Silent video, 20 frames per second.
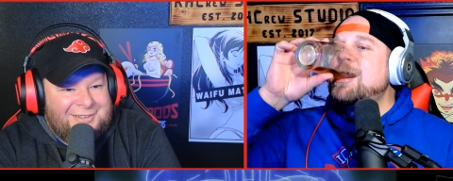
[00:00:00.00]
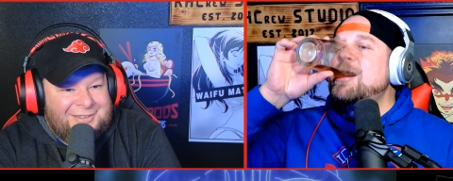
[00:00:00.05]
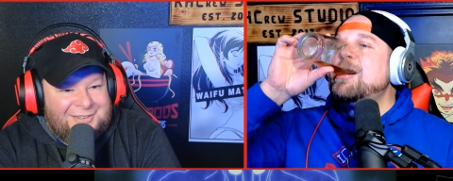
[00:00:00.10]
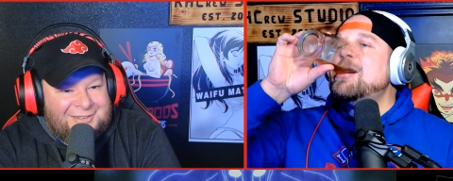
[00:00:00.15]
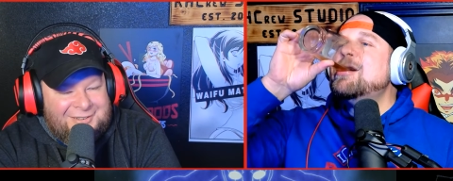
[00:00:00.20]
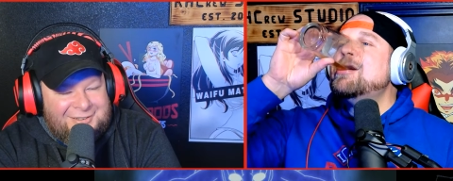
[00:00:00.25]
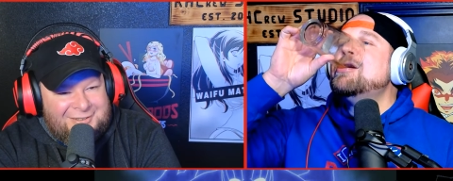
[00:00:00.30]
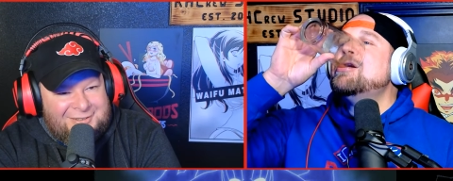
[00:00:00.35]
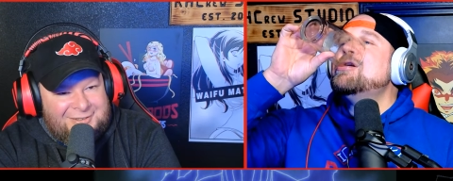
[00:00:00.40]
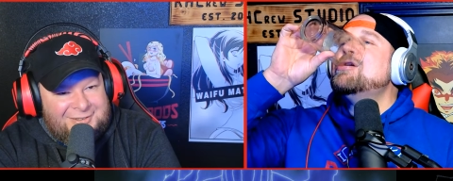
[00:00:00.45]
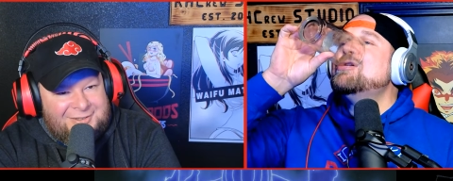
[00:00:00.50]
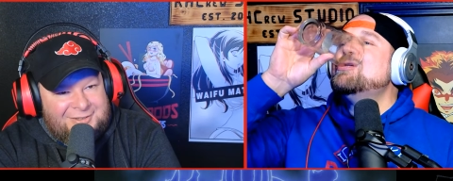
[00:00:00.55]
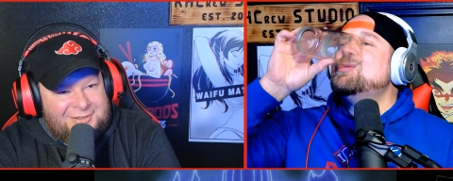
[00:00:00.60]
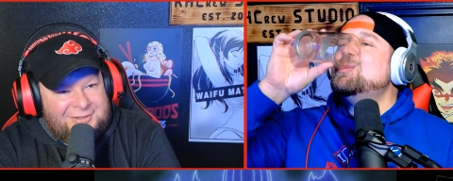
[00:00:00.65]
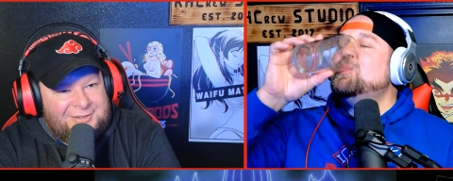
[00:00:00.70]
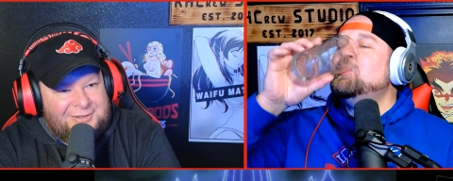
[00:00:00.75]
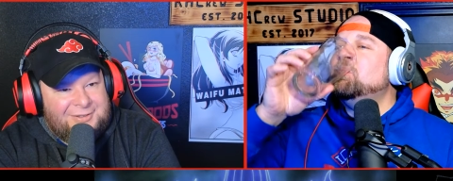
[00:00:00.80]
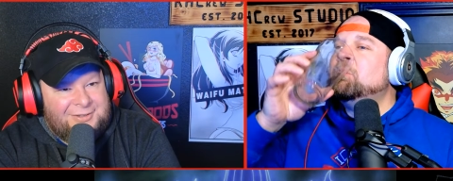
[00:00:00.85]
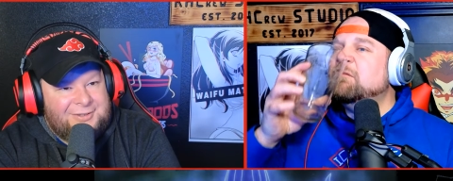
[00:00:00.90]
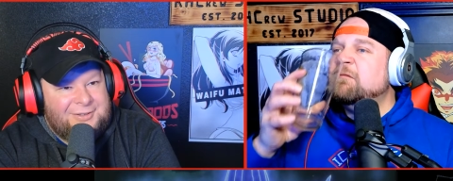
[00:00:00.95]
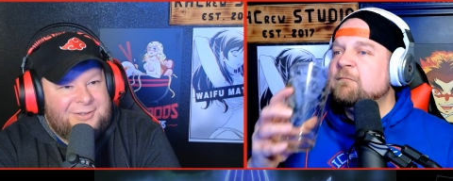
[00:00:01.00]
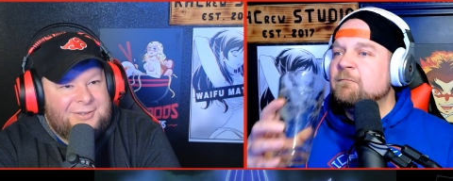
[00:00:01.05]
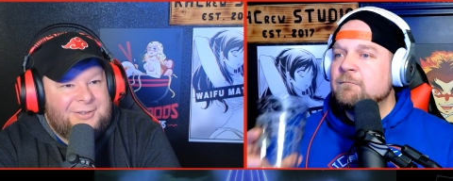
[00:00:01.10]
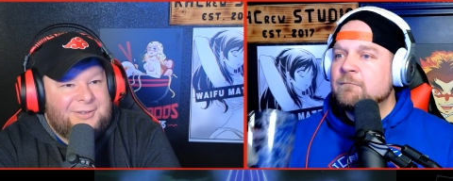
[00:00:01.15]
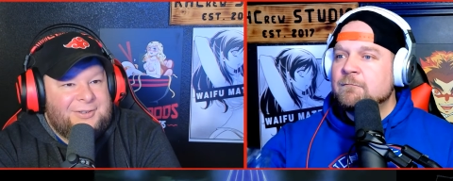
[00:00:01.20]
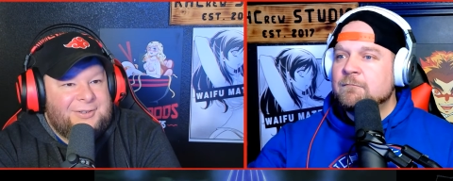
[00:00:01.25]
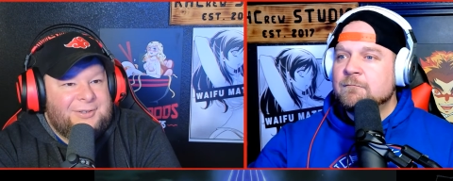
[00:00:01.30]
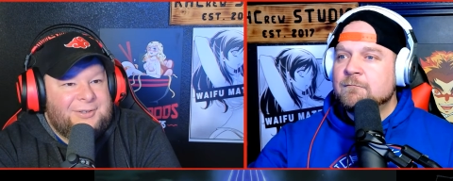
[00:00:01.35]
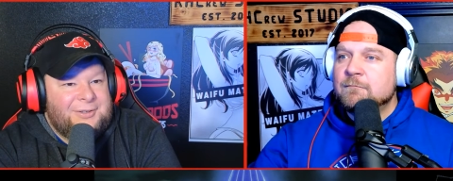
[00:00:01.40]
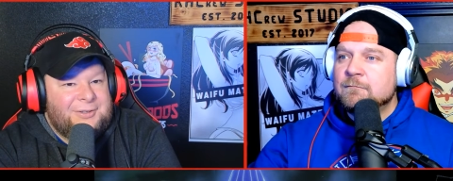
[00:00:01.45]

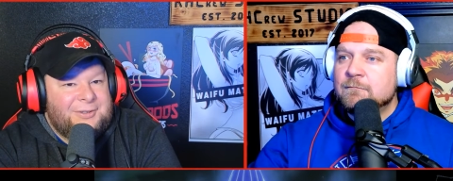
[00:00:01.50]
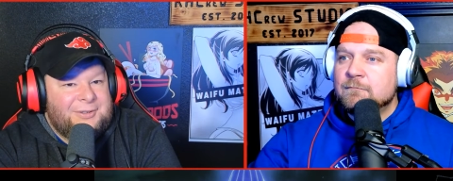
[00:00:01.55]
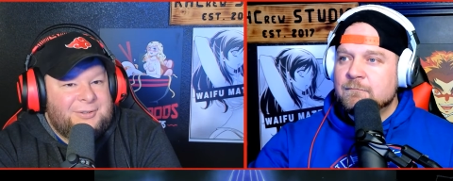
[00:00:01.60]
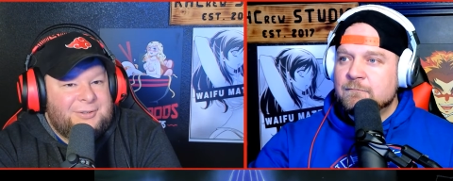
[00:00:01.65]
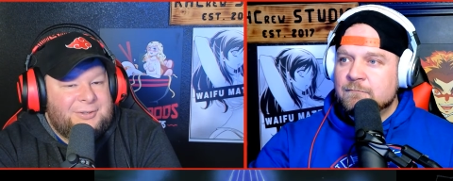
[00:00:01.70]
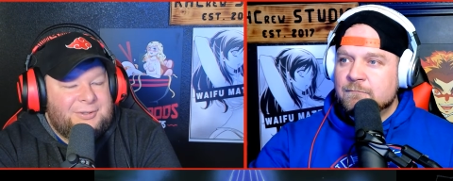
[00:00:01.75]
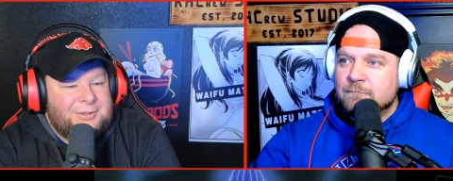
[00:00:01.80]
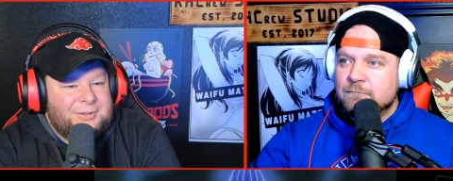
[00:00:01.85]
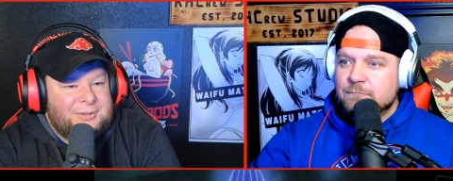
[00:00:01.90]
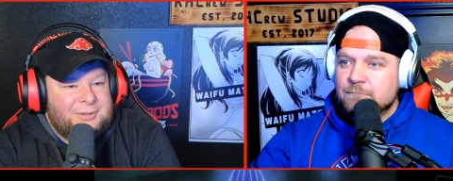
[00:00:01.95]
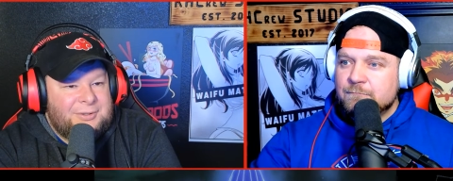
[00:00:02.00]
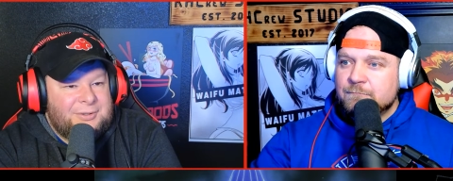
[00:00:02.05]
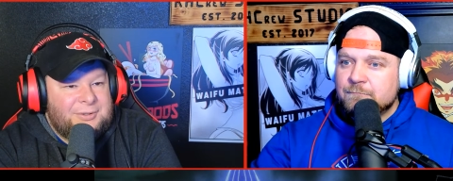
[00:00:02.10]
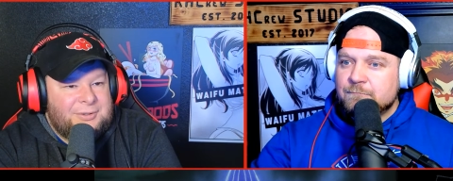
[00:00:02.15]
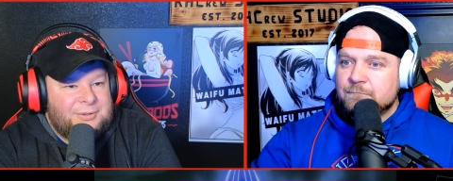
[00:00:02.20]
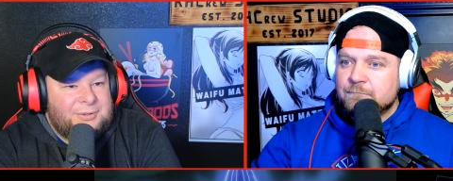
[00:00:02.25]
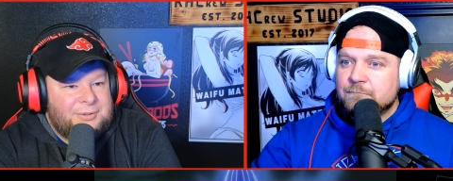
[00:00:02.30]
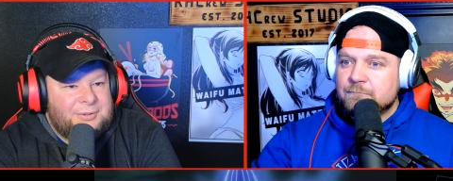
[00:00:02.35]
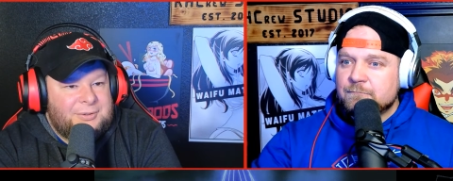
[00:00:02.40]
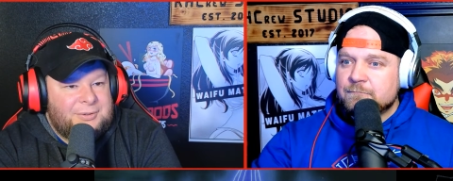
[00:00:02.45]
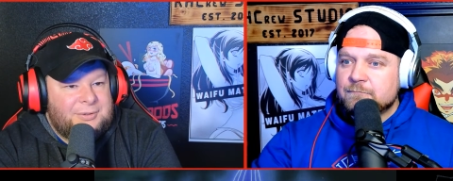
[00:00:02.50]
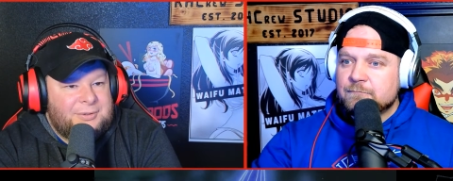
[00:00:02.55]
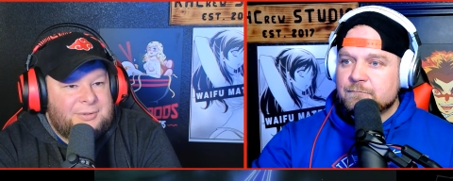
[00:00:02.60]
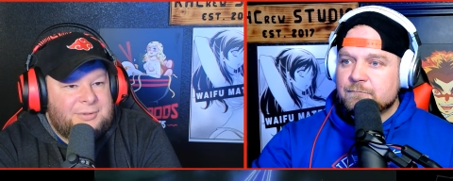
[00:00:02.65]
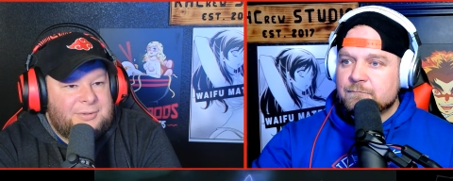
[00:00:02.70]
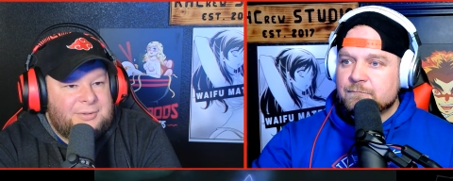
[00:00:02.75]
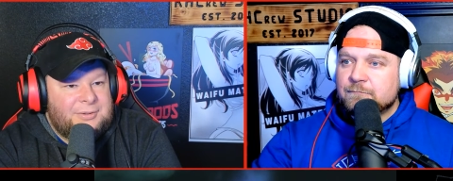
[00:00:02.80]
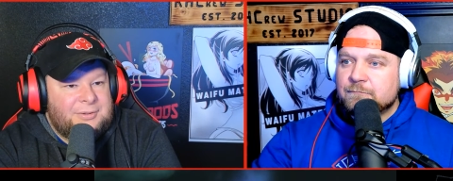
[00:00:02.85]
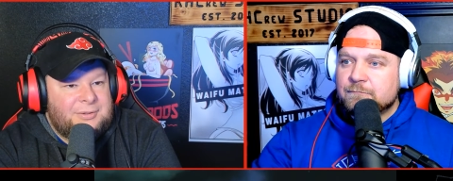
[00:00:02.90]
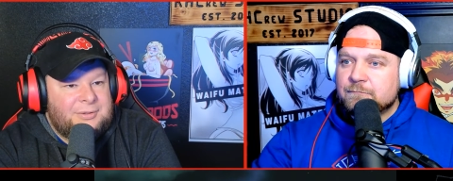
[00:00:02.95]

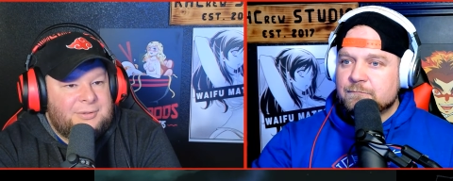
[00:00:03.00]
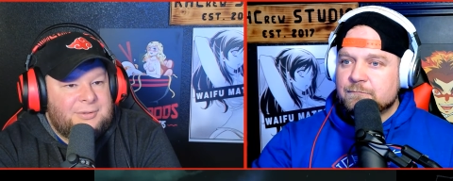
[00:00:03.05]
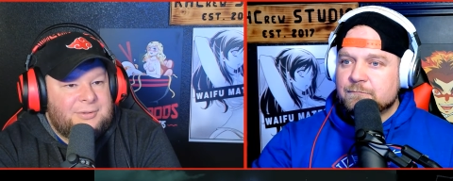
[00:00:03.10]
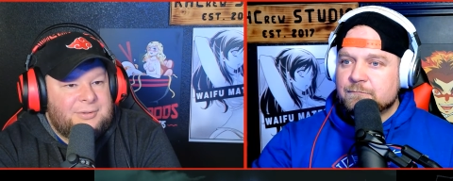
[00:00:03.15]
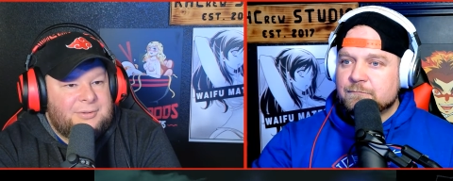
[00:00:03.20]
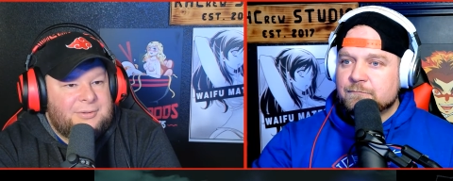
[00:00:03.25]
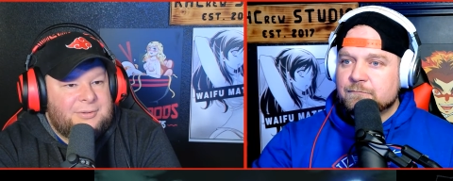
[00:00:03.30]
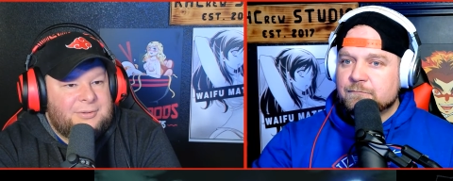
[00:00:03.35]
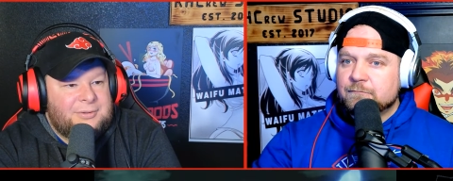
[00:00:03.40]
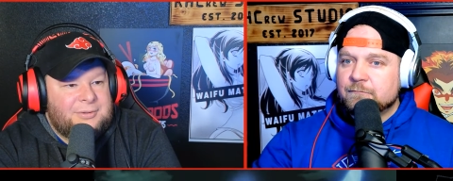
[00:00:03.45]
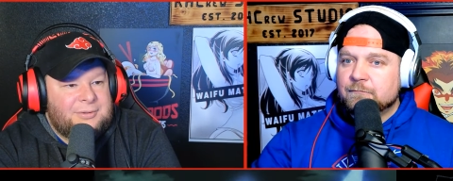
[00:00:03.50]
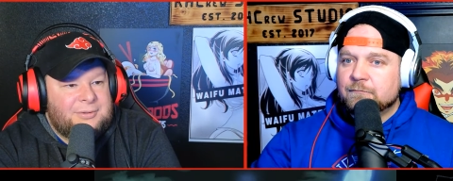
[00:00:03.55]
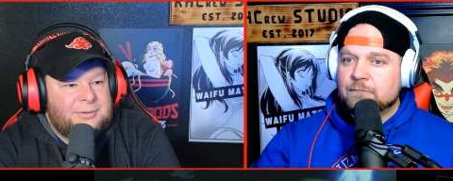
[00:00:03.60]
Nobody speaks.